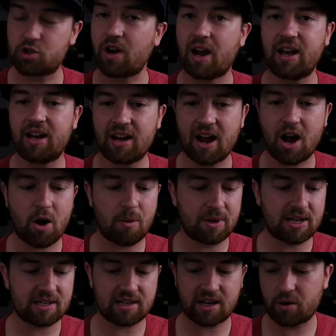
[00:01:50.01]
trying it out
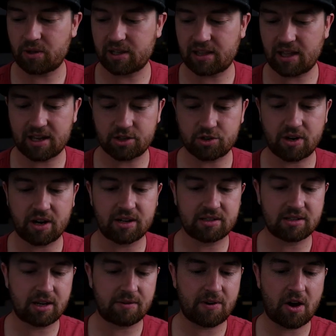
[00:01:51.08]
because I only like trying
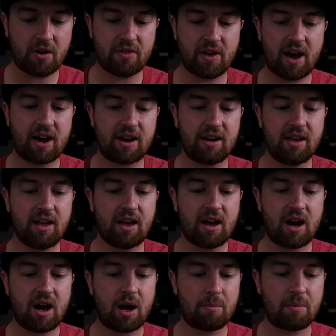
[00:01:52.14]
stuff out that
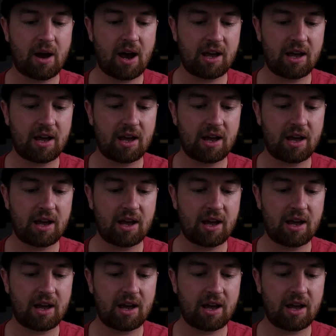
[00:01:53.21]
um,